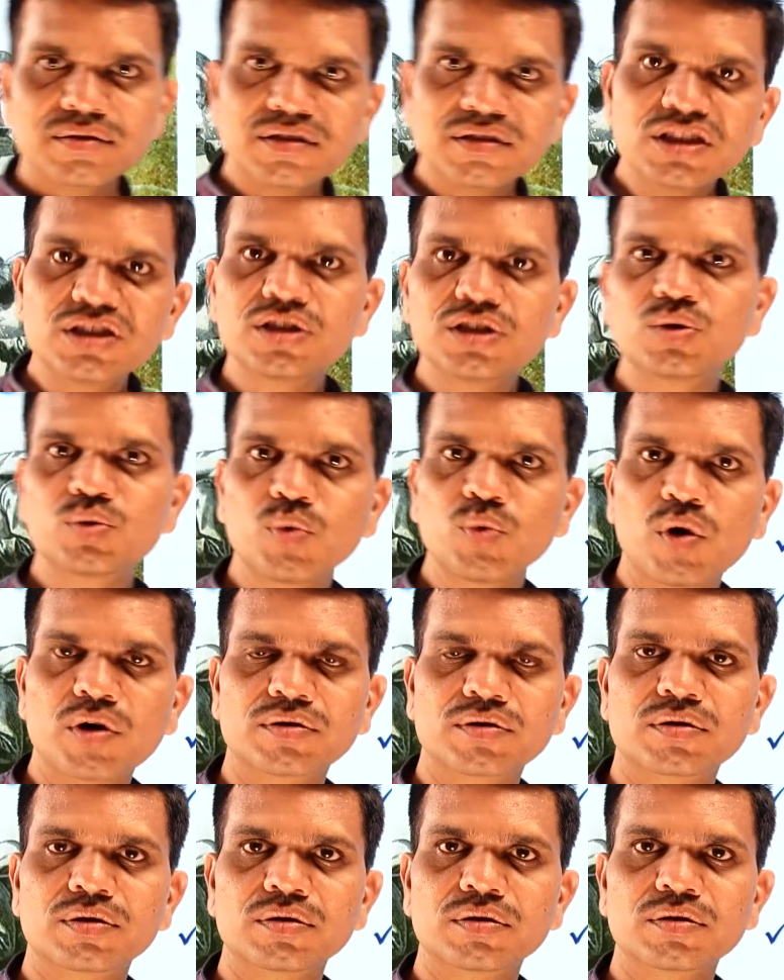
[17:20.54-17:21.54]
this is
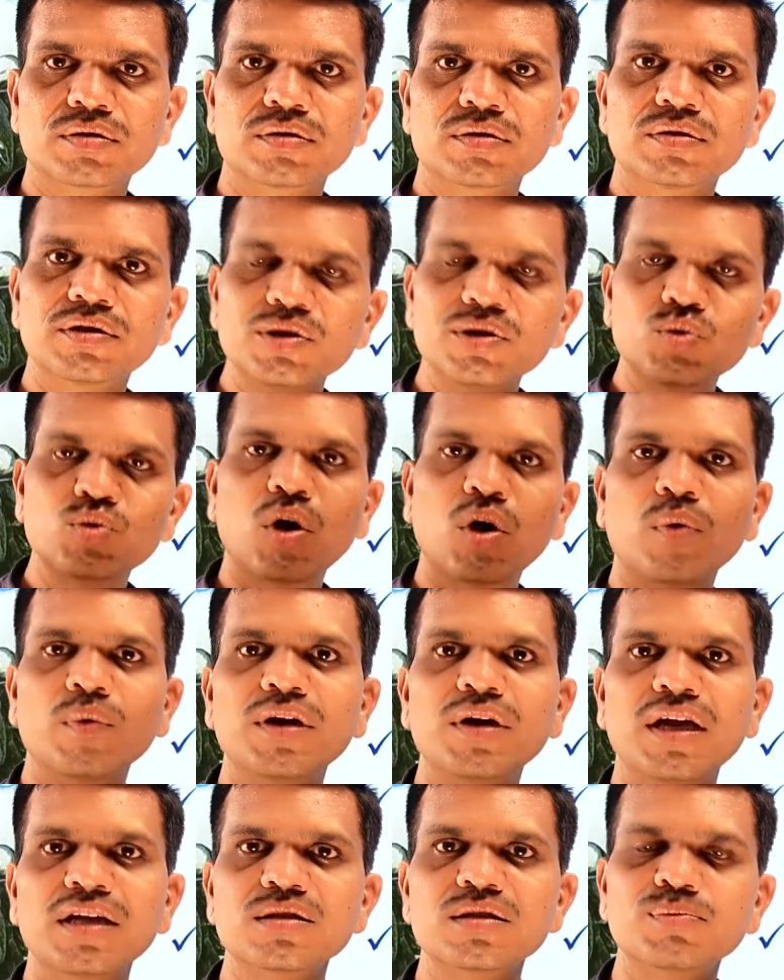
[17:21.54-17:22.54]
what the
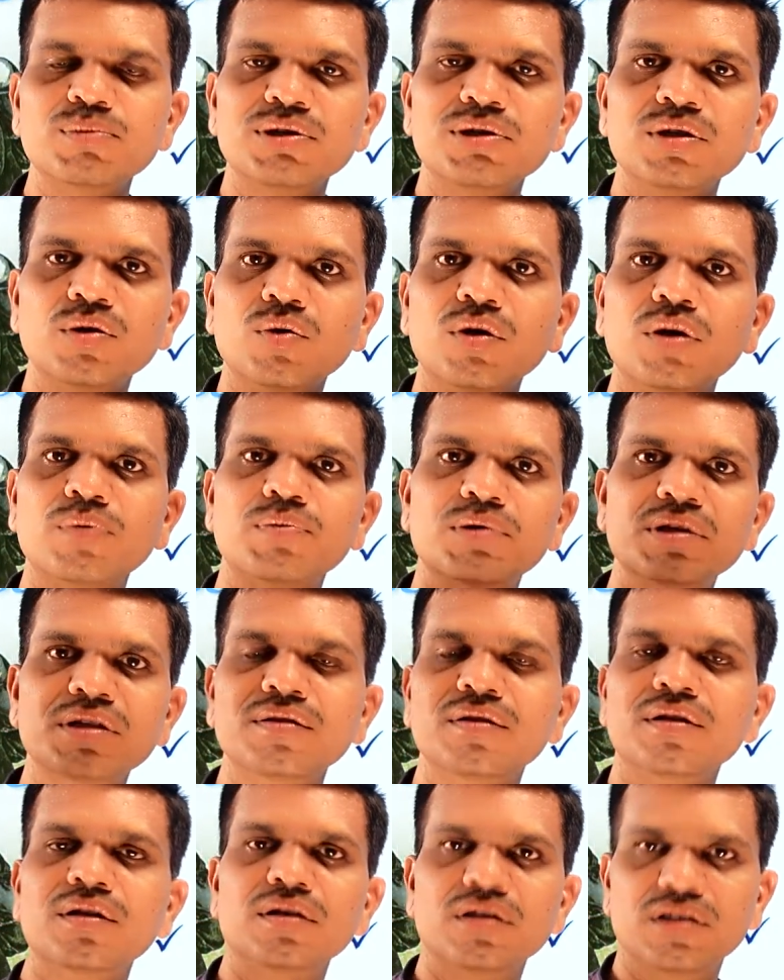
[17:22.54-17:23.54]
novel has been developed
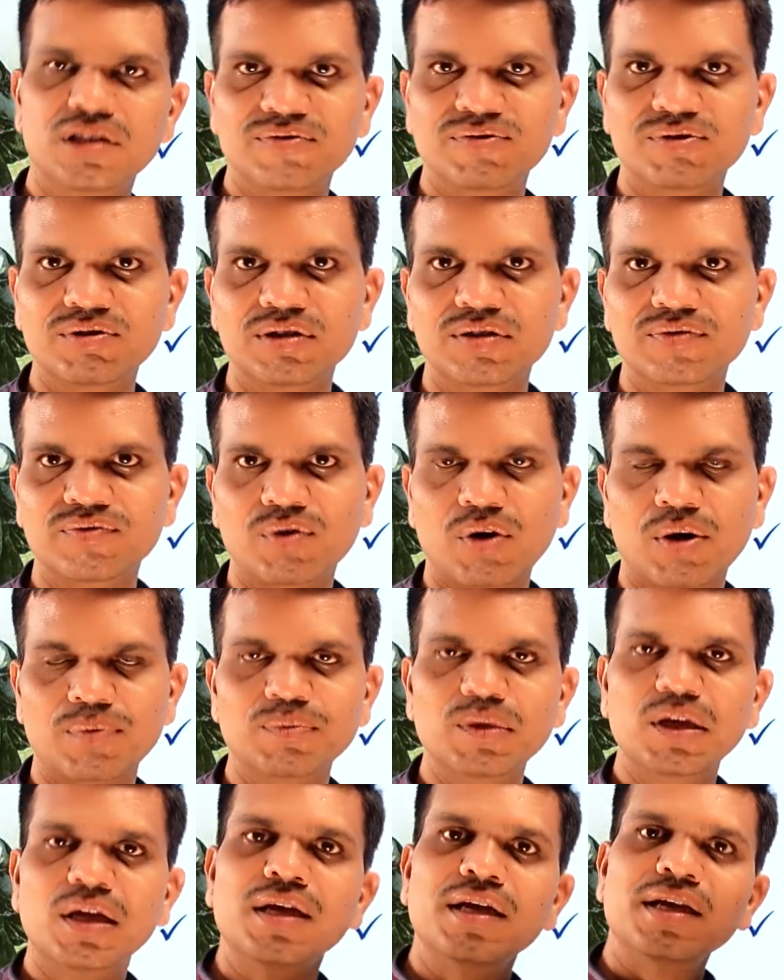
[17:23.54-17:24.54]
in the different
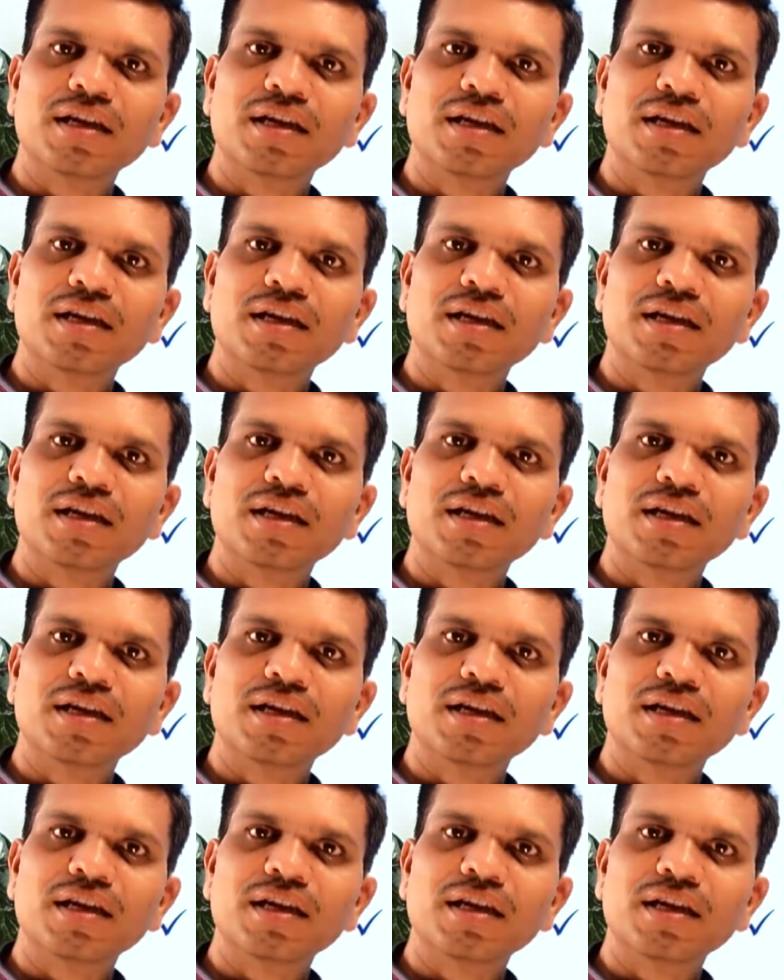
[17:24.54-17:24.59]
form.